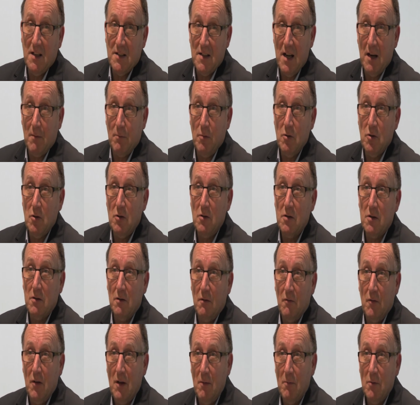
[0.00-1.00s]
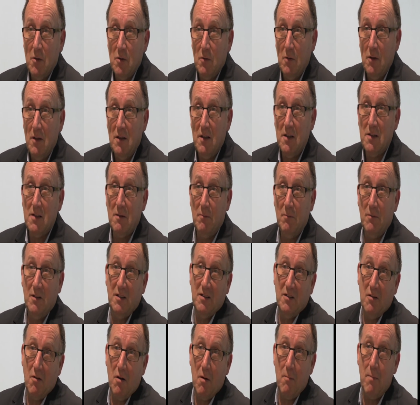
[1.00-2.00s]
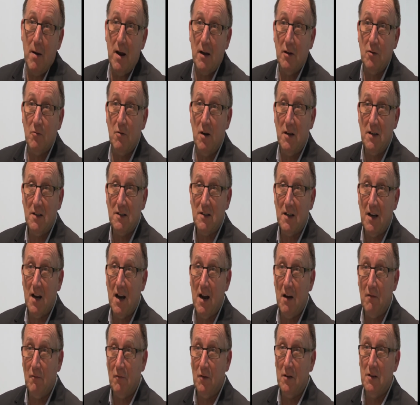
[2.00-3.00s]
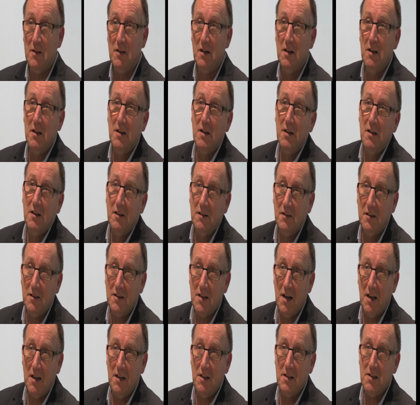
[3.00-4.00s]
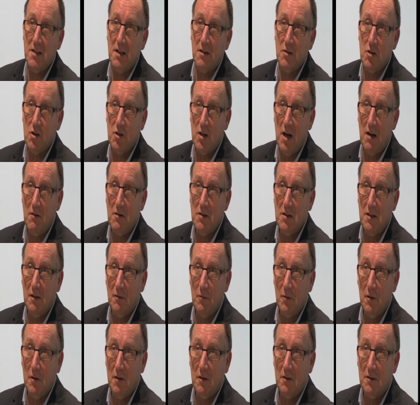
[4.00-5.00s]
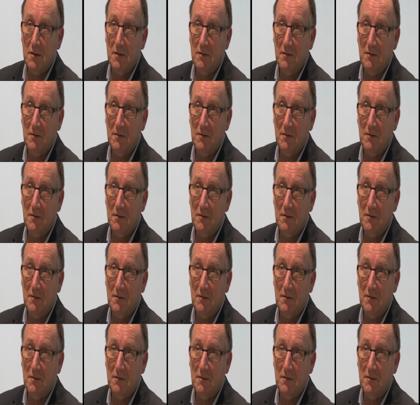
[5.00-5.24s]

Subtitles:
exec producer of The In-Betweeners, and not a bad credit to have in today's austerity world.